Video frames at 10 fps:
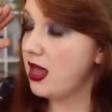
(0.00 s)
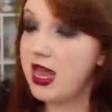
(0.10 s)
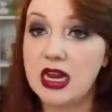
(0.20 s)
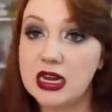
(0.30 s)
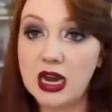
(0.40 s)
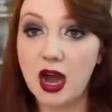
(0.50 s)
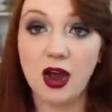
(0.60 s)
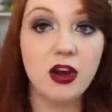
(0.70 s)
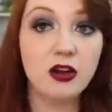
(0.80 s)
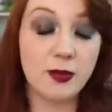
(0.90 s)
hidden
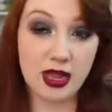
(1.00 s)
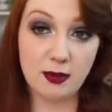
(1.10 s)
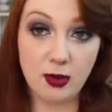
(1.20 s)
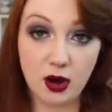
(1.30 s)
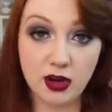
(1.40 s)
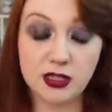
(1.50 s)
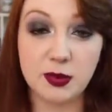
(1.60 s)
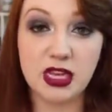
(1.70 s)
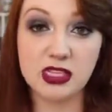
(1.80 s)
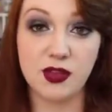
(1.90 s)
Iron Man parts,
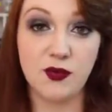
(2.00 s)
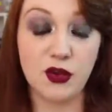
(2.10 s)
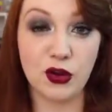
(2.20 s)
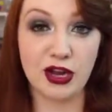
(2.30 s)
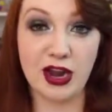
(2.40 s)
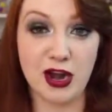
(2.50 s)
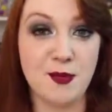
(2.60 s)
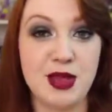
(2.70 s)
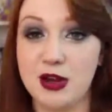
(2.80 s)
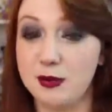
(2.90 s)
because if you're an
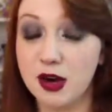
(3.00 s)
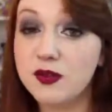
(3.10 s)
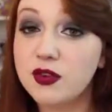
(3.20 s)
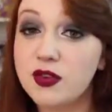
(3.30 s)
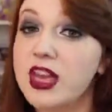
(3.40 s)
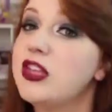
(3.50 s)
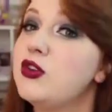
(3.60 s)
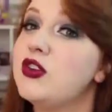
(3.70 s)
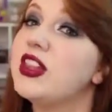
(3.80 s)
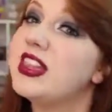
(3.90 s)
Iron Man or Marvel fan,
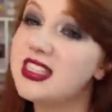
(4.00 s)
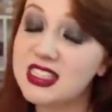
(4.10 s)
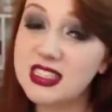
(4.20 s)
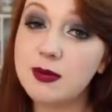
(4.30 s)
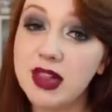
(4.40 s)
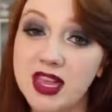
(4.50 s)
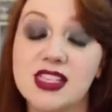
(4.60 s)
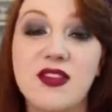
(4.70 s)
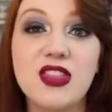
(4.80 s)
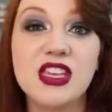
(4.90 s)
you know that this is the
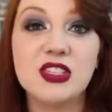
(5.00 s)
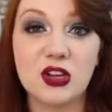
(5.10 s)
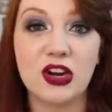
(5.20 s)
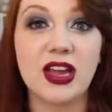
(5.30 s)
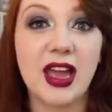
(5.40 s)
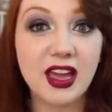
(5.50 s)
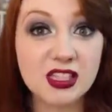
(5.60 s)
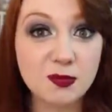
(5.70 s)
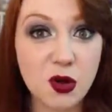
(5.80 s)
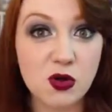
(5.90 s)
place of the Stark
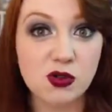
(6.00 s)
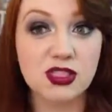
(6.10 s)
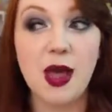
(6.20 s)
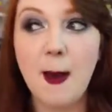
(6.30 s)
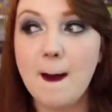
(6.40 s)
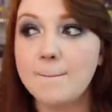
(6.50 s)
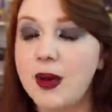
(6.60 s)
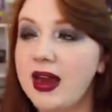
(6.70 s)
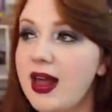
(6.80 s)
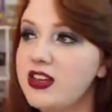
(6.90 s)
Expos.
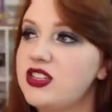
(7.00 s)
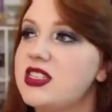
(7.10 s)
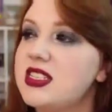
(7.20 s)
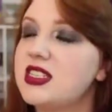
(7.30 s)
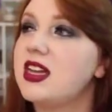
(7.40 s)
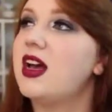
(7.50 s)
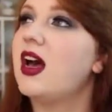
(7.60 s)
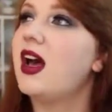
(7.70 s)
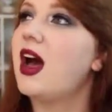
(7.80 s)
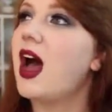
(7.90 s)
But I
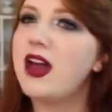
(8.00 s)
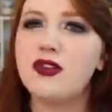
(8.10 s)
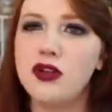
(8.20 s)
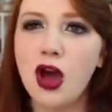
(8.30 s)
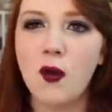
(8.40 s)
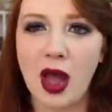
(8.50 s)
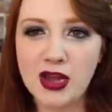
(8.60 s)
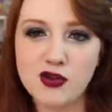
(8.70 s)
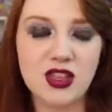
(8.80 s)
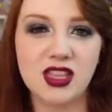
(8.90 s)
don't know.
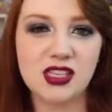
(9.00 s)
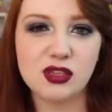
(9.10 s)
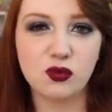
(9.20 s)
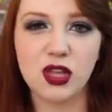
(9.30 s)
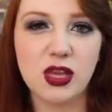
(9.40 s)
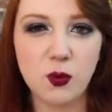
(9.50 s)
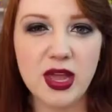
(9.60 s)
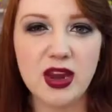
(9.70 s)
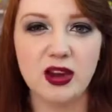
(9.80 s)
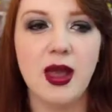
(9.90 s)
I know that this is really
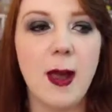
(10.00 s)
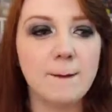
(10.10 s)
weird,